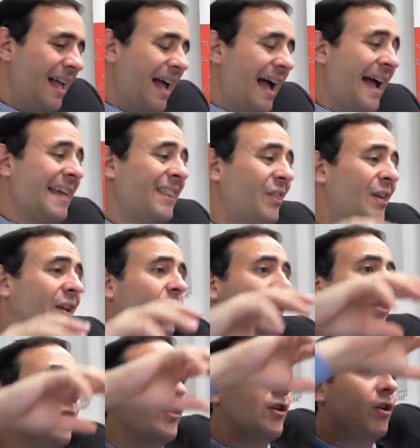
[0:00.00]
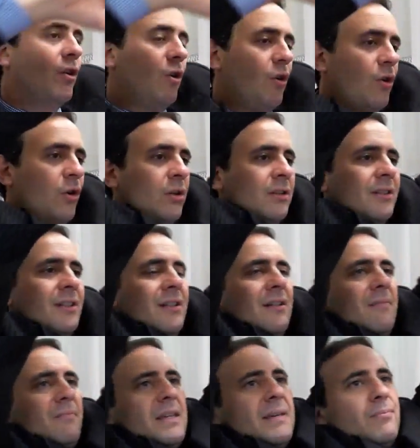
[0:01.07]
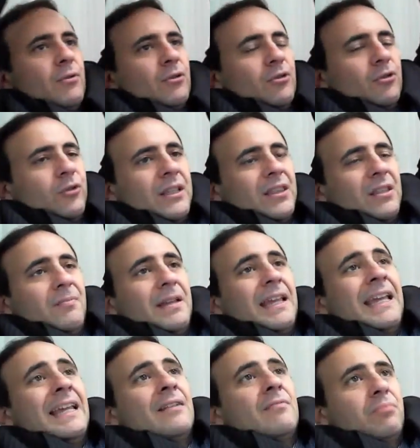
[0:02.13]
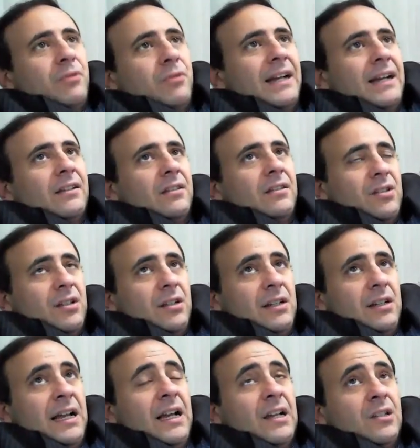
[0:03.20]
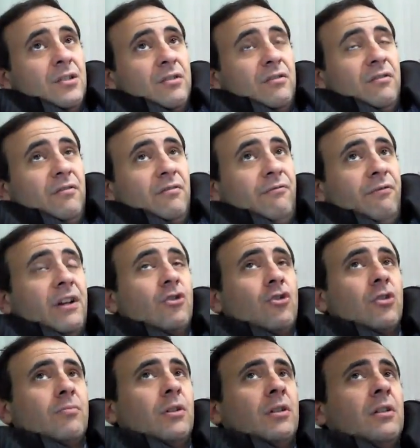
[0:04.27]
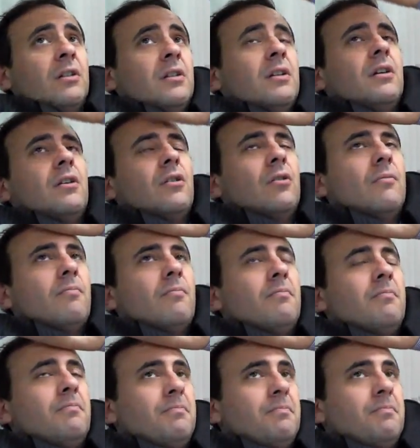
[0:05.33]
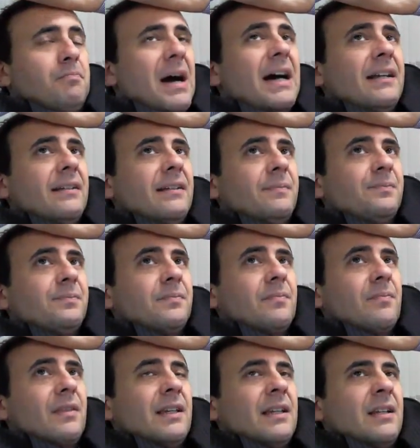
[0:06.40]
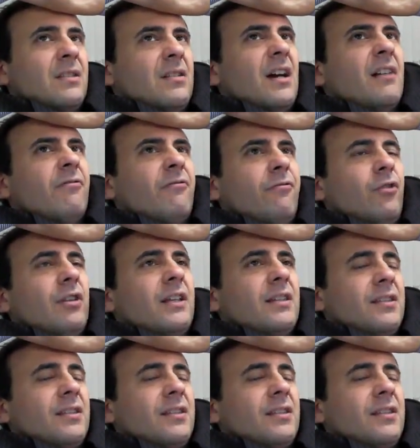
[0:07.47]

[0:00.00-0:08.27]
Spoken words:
I think on the whole, people treat them in practice as fungible, but it's not fully